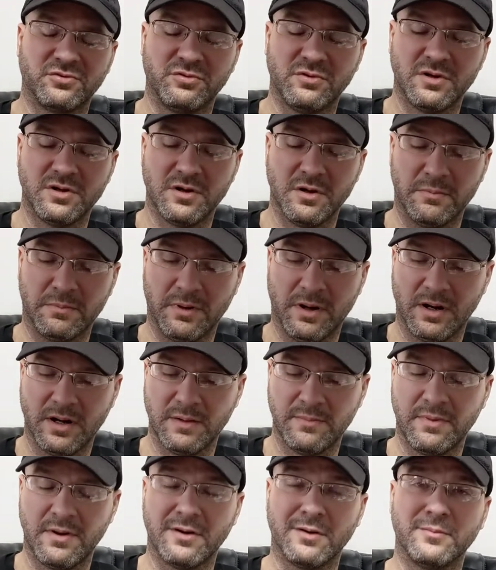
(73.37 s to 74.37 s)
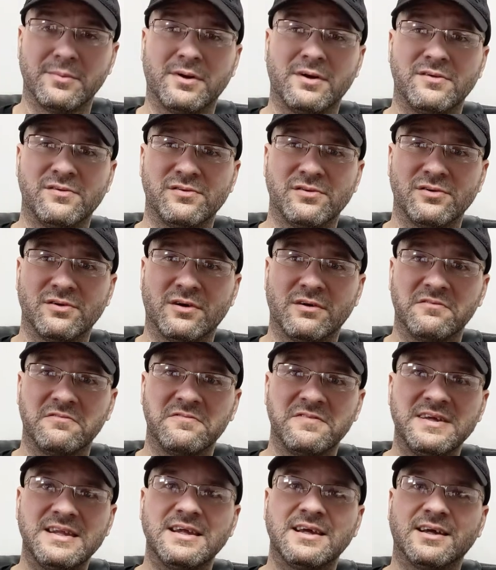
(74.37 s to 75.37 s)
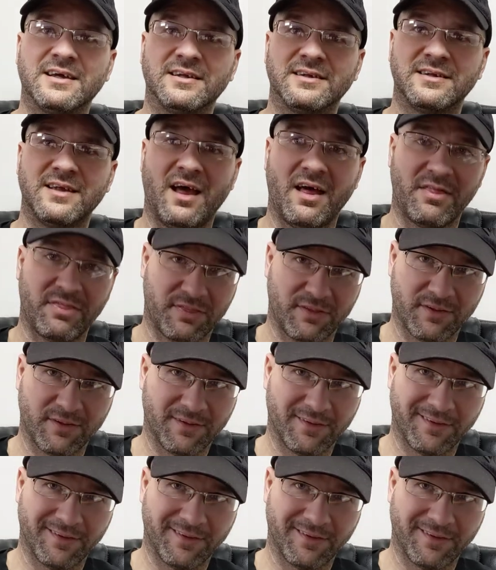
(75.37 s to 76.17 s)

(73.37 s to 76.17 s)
treating your body better because you're not feeding it death.